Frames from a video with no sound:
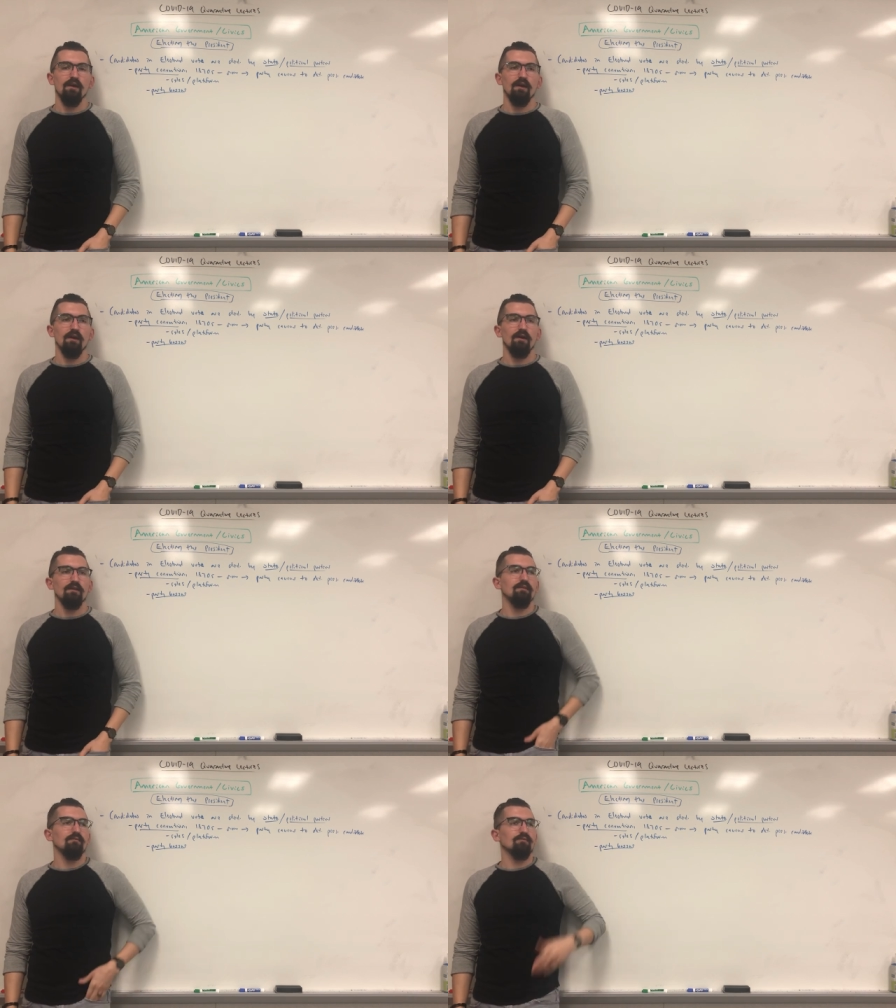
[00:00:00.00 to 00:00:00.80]

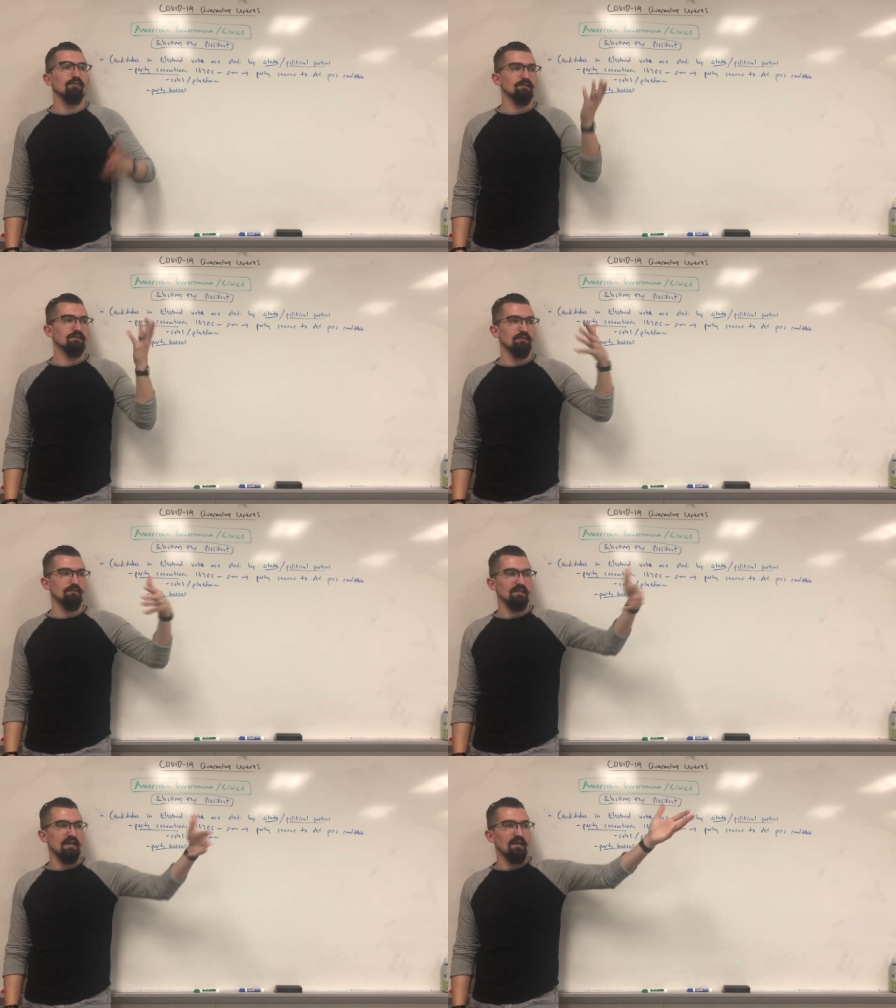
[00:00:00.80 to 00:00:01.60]
And they would, of course, get
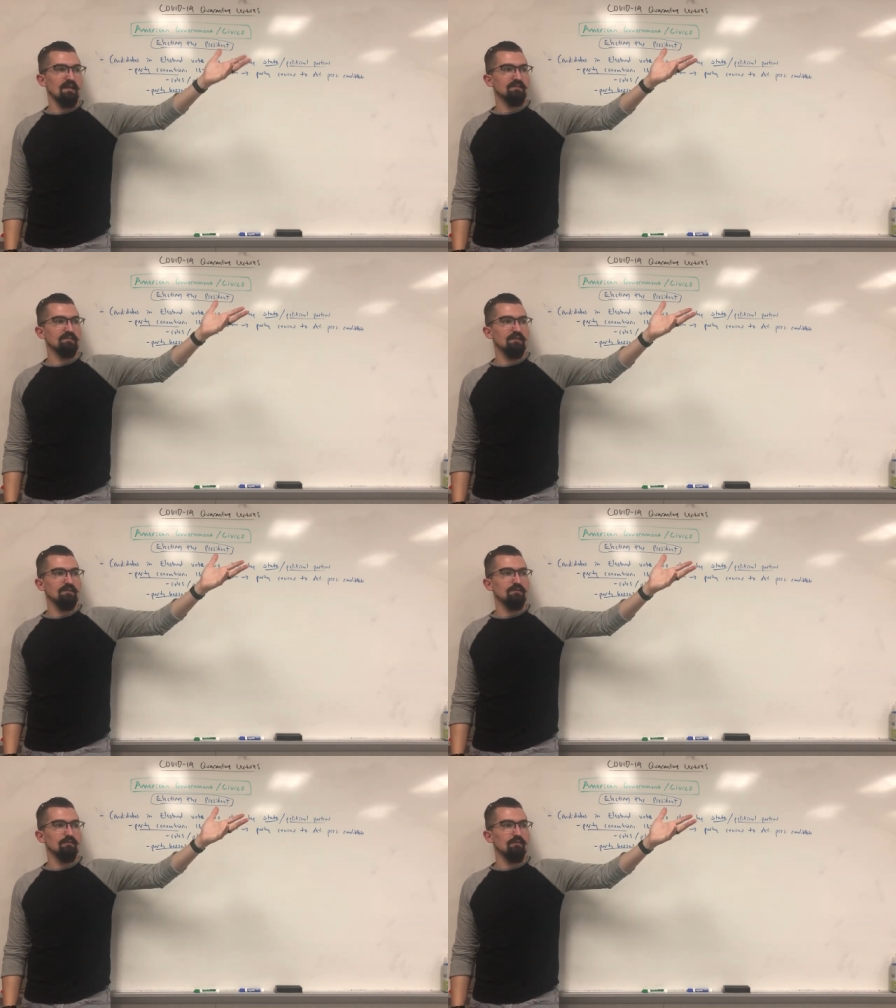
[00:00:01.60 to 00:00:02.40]
those candidates
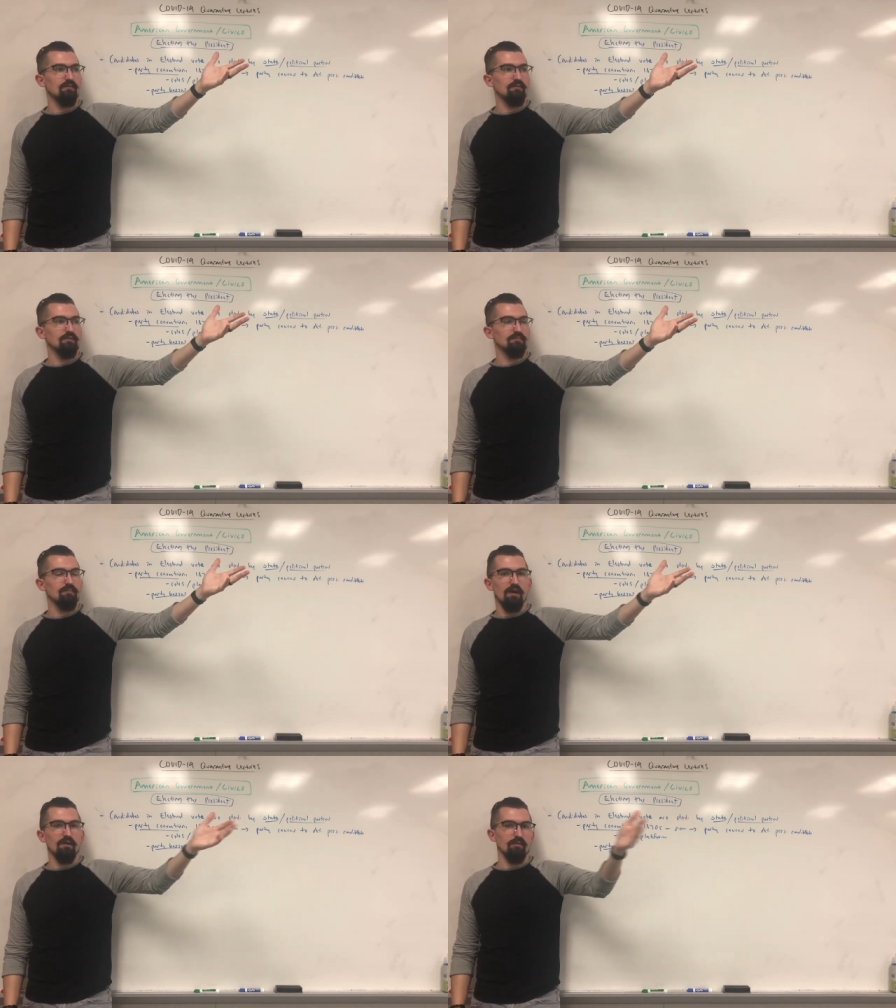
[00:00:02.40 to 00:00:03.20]
into the
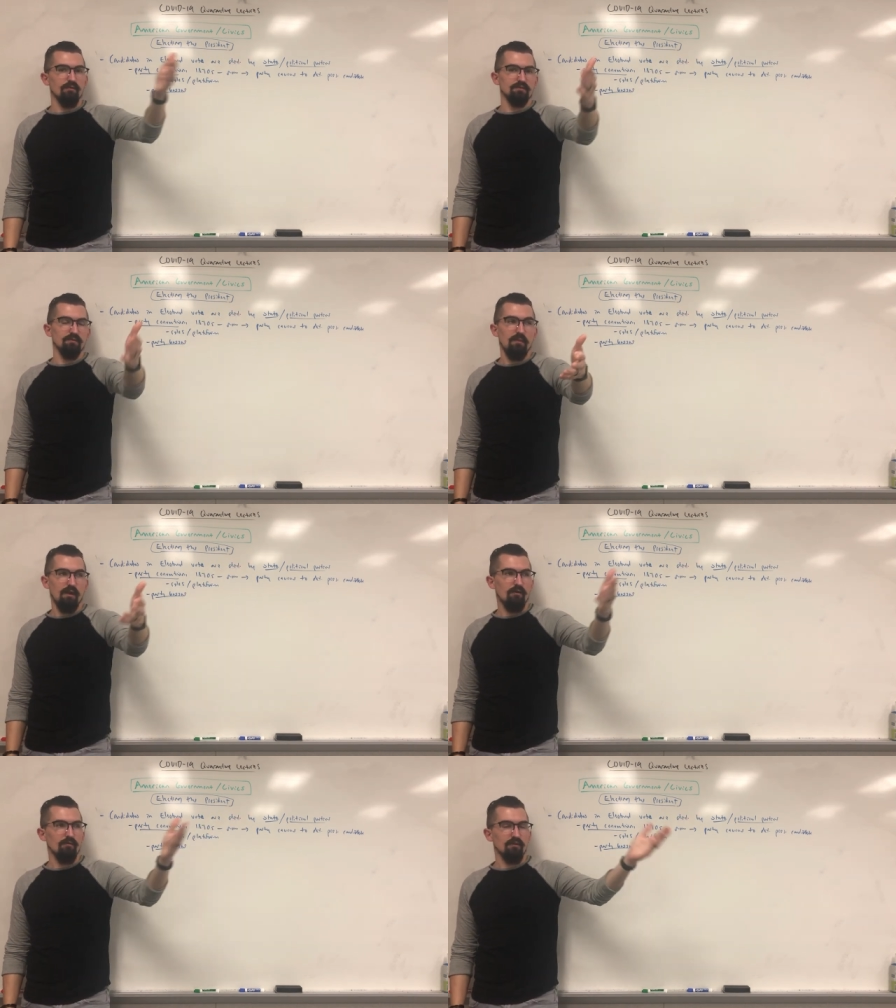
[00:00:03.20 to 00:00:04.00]
spot, whether it's a
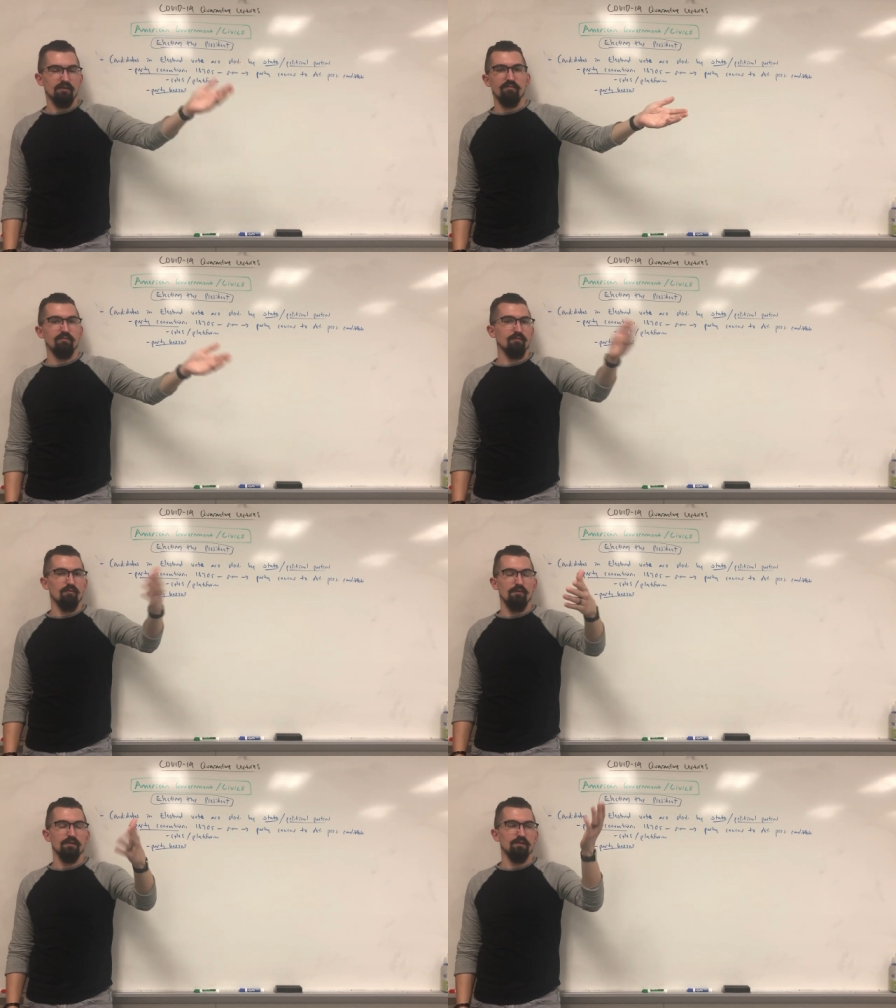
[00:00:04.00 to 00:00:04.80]
mayor or a governor or
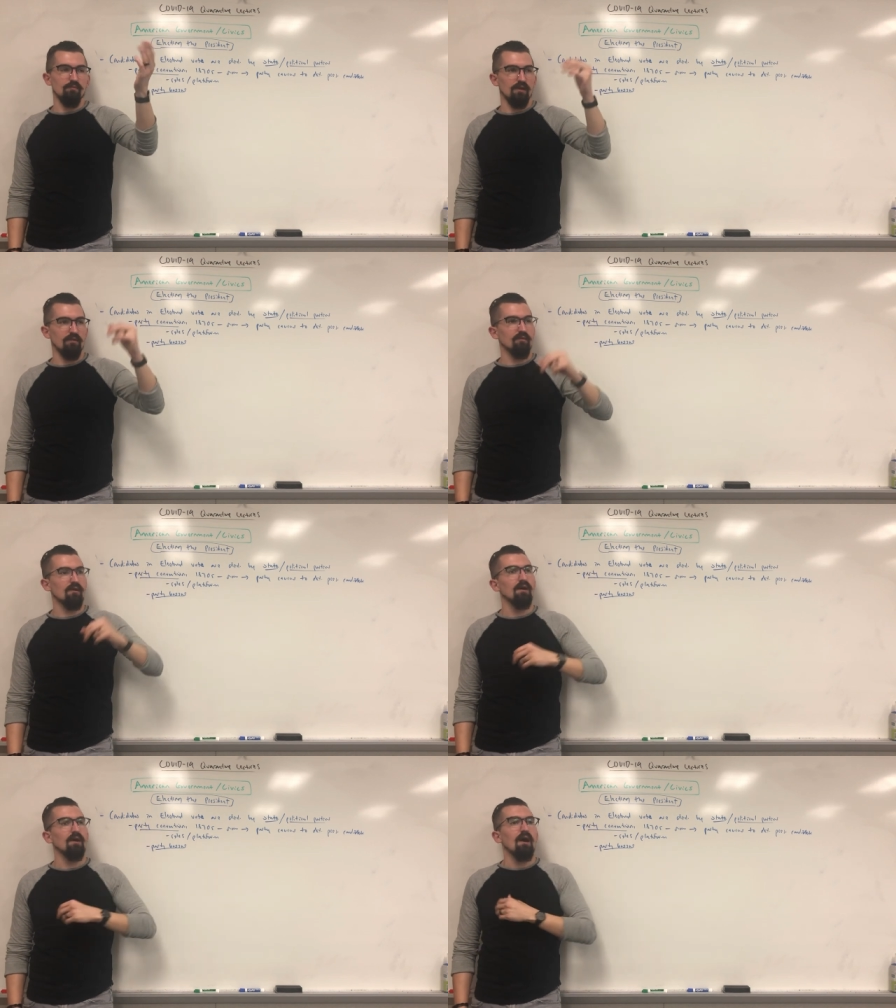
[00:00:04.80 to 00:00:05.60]
a president, whatever.